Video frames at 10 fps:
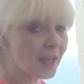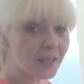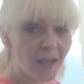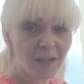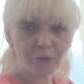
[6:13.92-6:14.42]

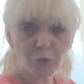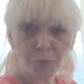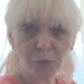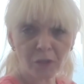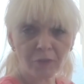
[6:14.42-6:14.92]
formula
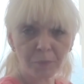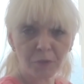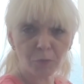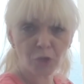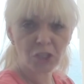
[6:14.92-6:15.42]
can show
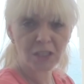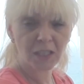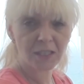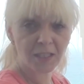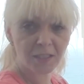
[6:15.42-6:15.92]
you the
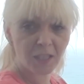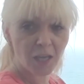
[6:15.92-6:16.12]
best